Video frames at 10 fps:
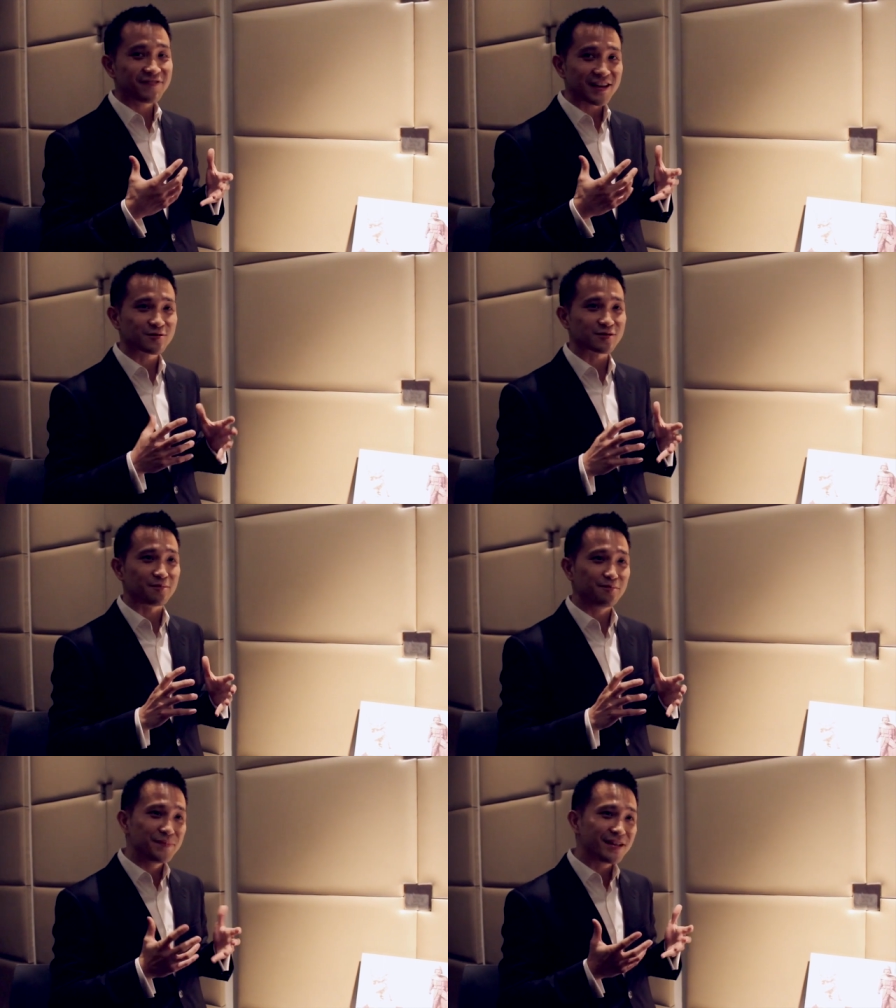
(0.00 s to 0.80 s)
face was
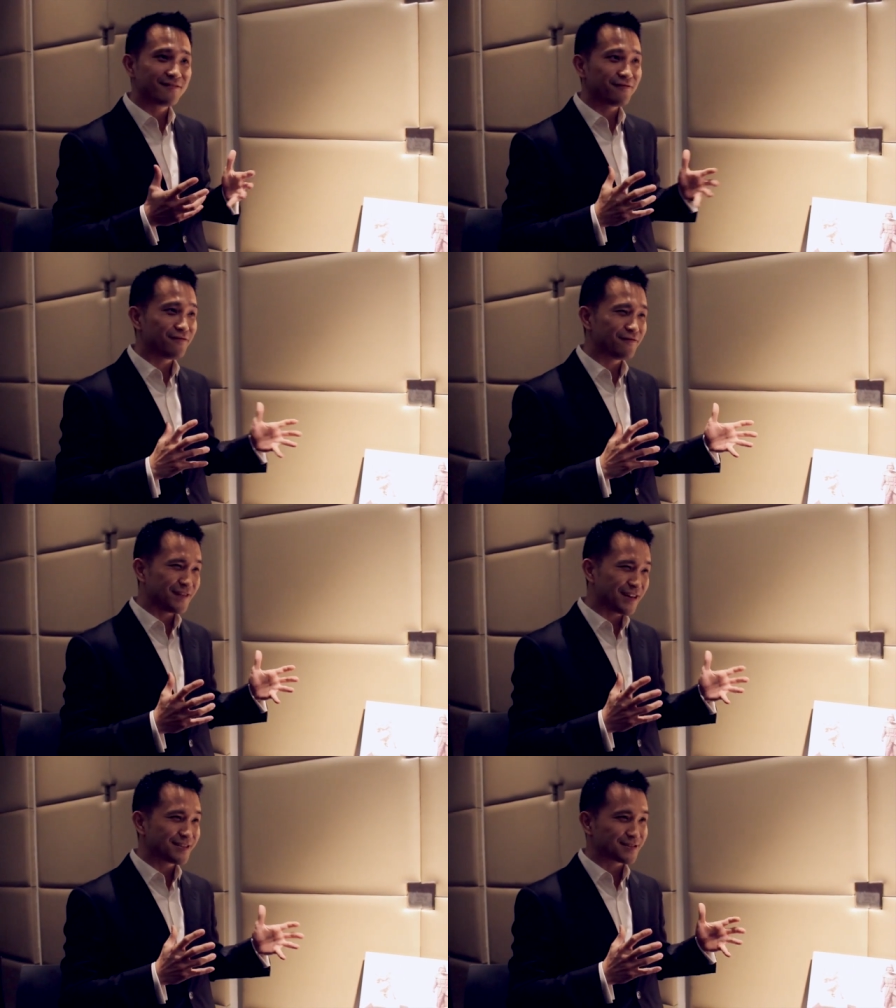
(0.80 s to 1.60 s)
a bit
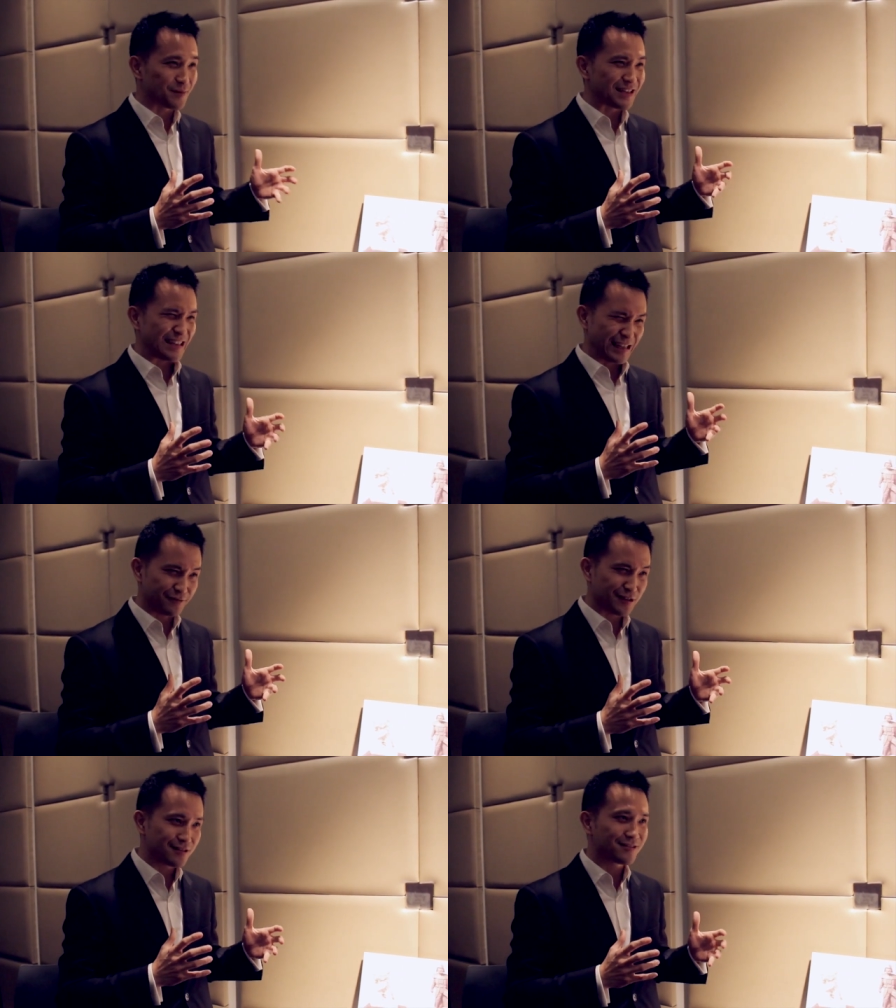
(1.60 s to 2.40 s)
fierce, a bit
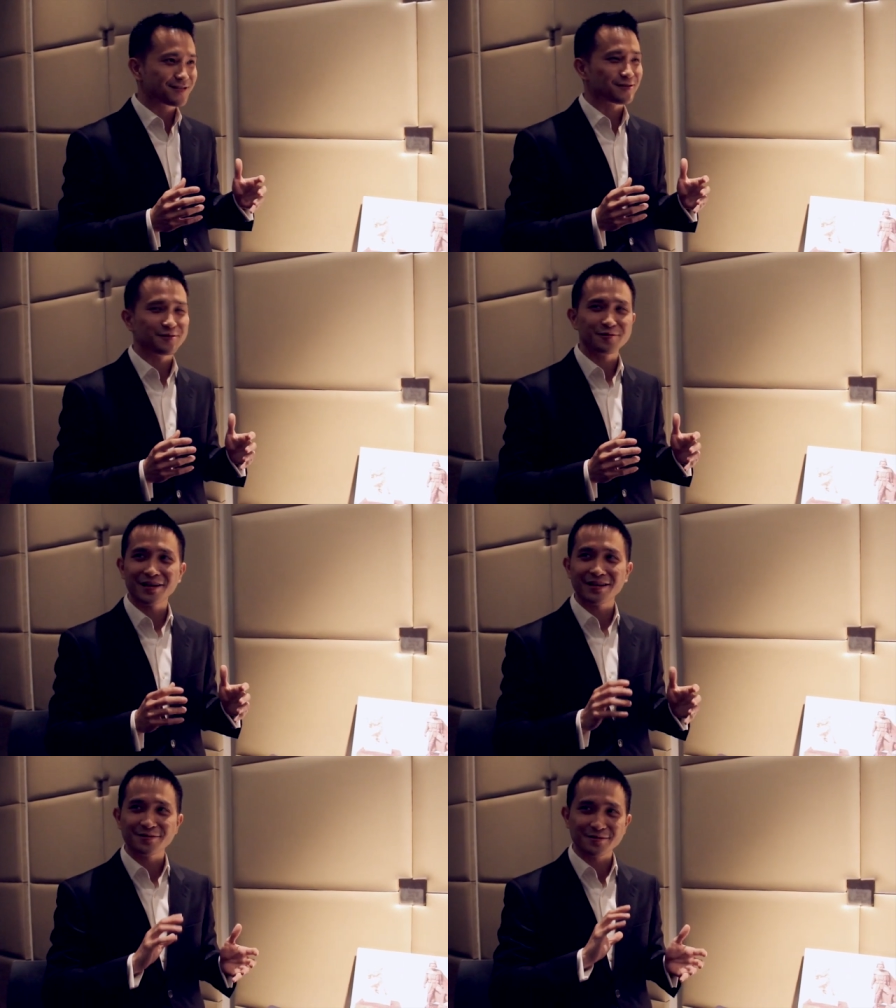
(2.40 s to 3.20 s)
evil, mm-hmm. so we will
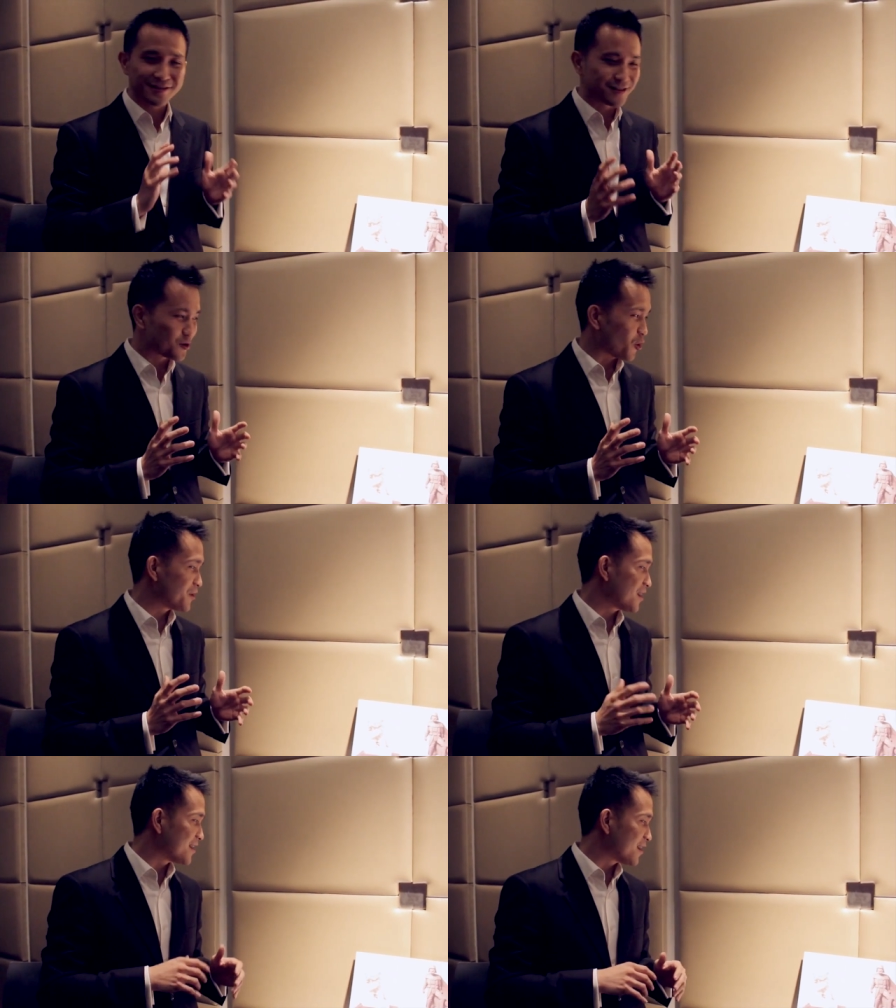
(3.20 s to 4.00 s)
had to
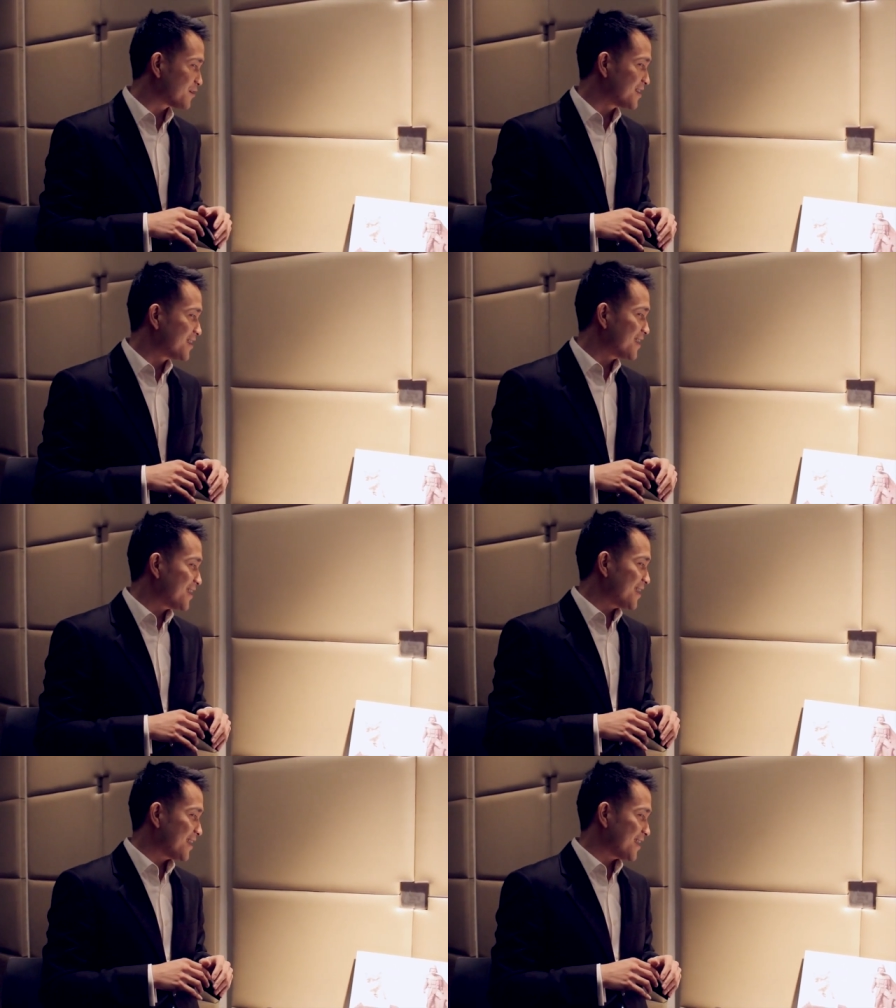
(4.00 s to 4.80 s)
tone that down.
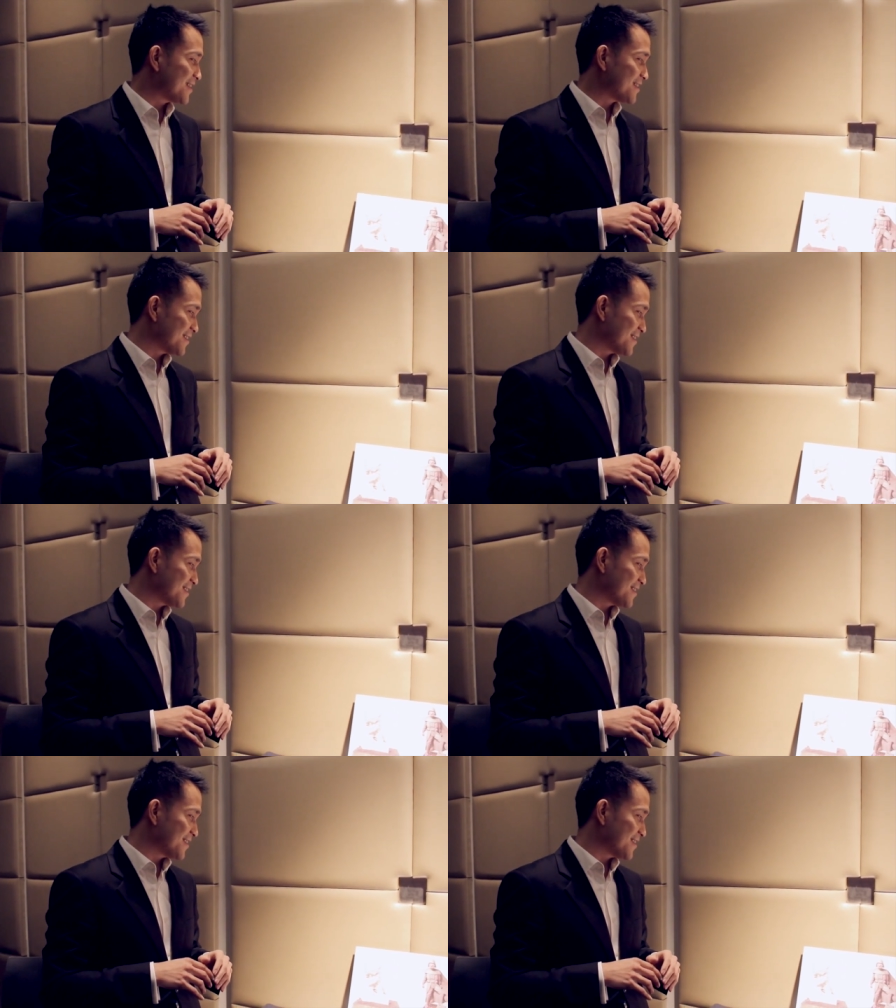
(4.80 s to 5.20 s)
And